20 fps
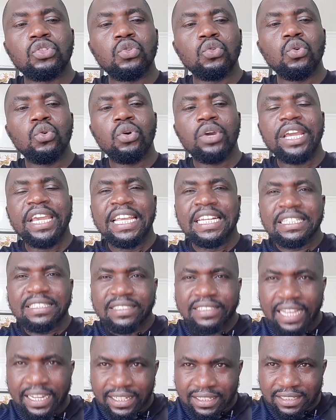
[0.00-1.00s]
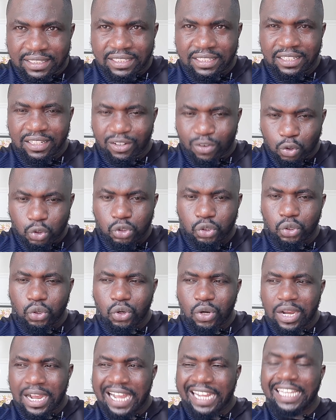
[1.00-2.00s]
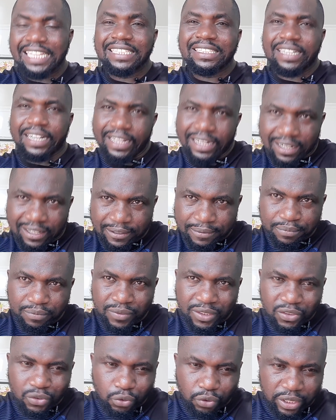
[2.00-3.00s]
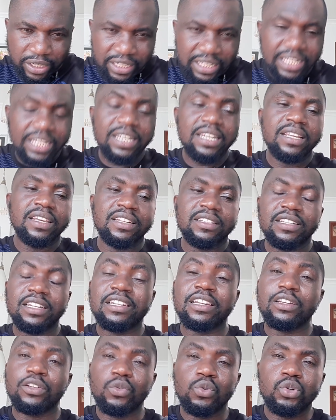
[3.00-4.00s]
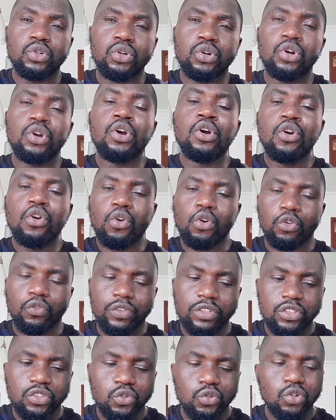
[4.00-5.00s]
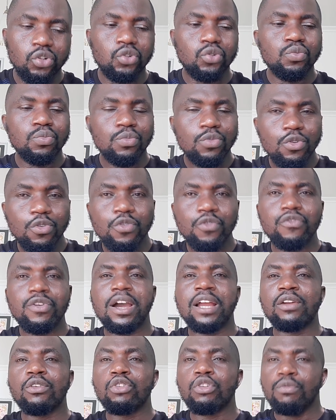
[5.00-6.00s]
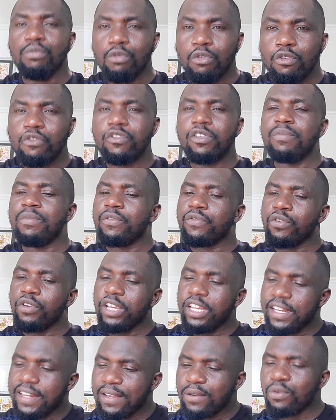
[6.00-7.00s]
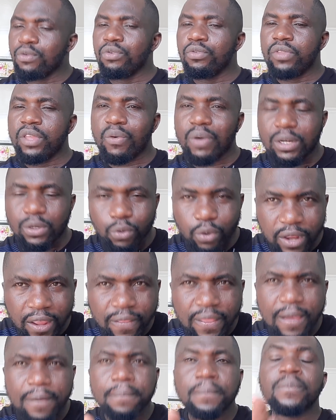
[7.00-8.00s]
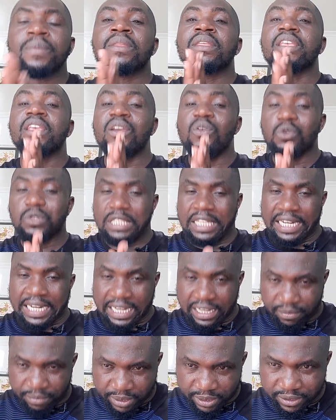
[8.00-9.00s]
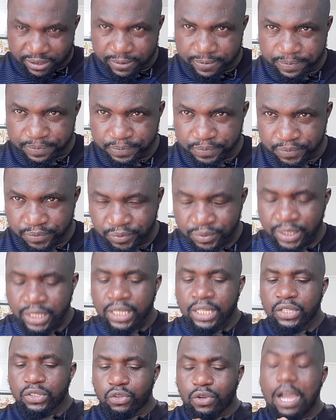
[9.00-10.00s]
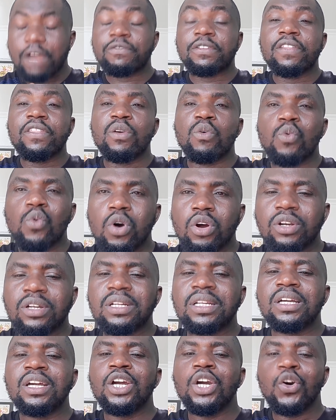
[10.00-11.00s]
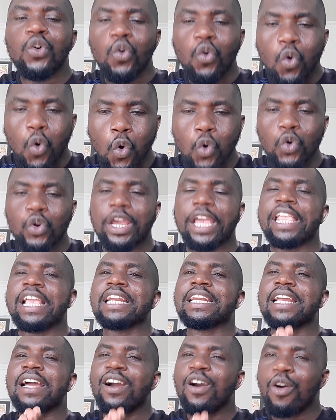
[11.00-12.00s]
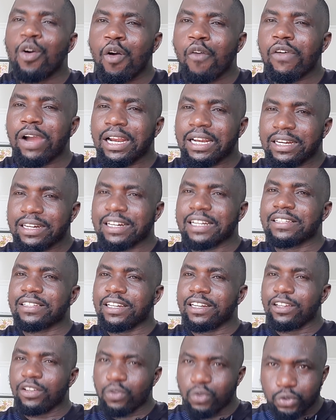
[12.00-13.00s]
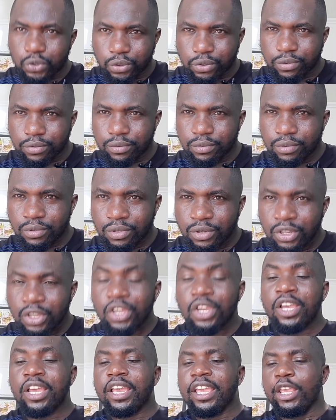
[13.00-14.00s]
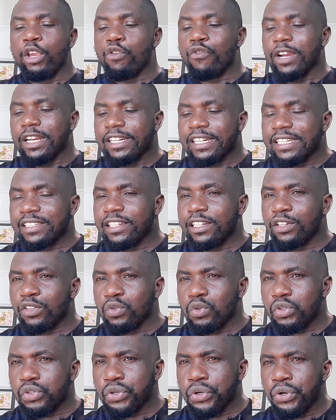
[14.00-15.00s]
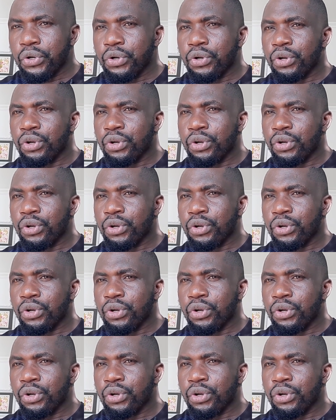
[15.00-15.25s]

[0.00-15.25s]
to incite Ruto against Raila. So they did, incited Ruto, convinced Ruto to move, and Ruto moved before he knew they were together. He was the running mate. So after they won, Uhuru Kenyatta overtrusted Ruto. He overtrusted Ruto